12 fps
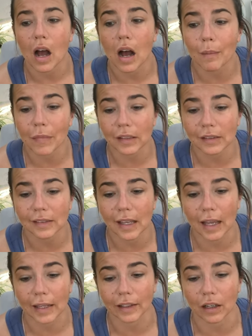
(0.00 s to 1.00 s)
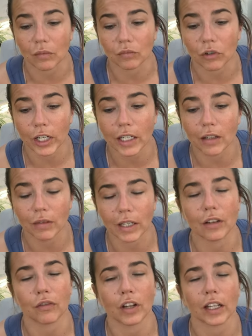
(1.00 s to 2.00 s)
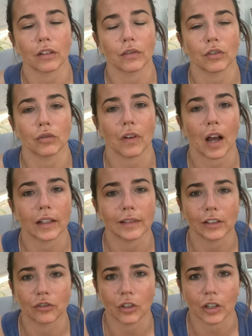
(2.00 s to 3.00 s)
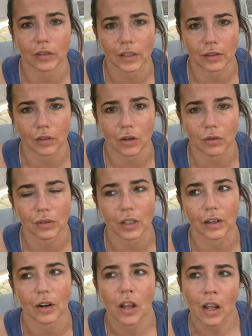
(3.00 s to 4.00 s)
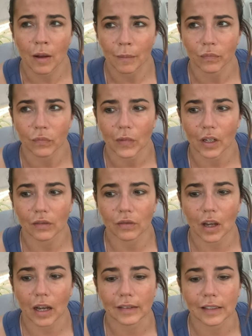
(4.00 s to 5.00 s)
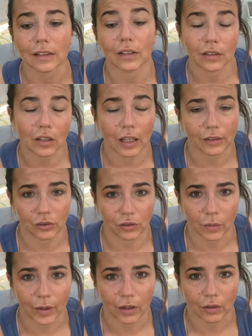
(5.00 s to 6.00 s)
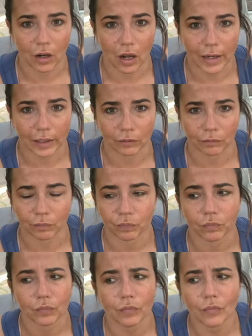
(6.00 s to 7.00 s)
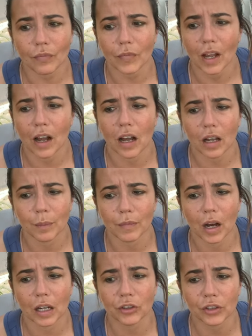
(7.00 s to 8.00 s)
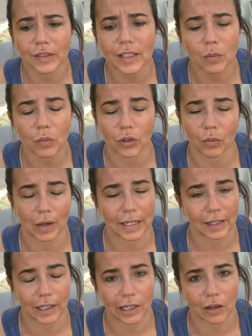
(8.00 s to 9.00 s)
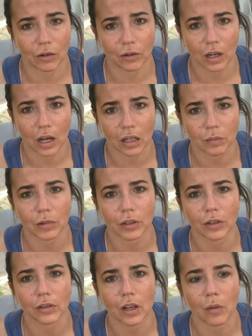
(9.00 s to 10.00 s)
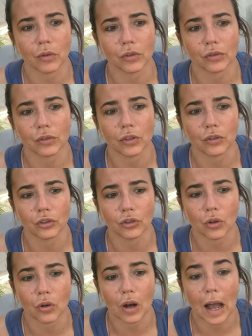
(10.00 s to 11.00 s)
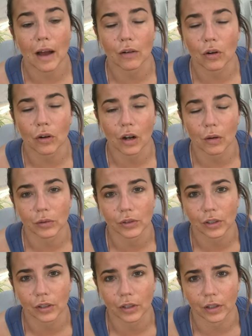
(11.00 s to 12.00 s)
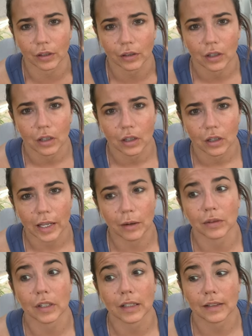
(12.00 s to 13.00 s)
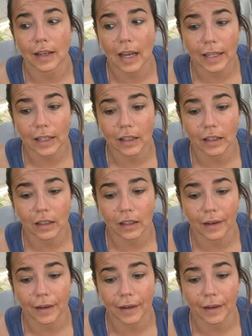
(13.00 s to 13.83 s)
I must say, I'm really, really thankful that I did choose this course and that I did decide to do it online. I just didn't want to wait any longer because I wasn't too sure how long it was gonna take